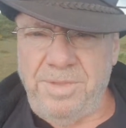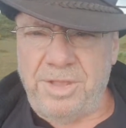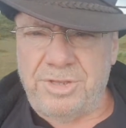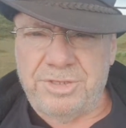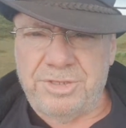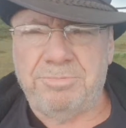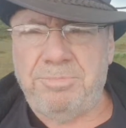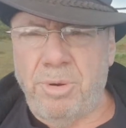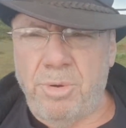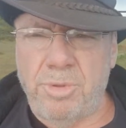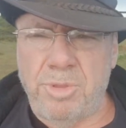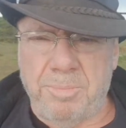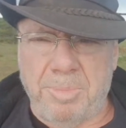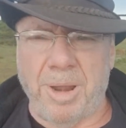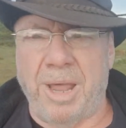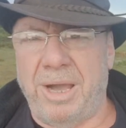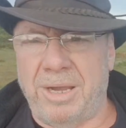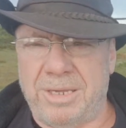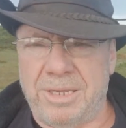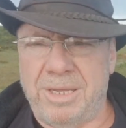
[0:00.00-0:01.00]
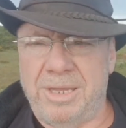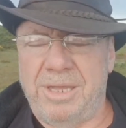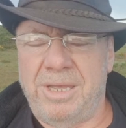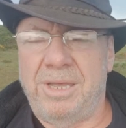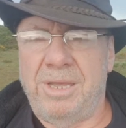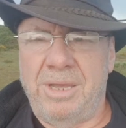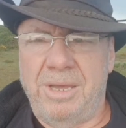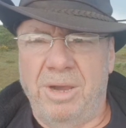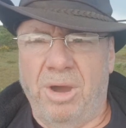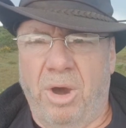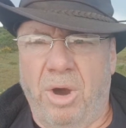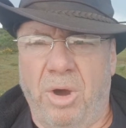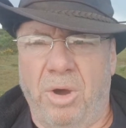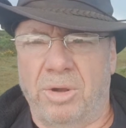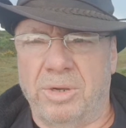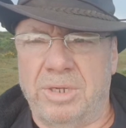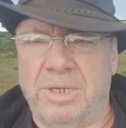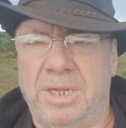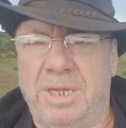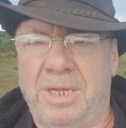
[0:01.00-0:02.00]
to pull the plug
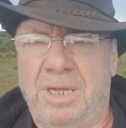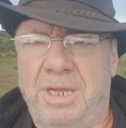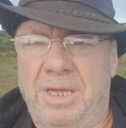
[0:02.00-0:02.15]
on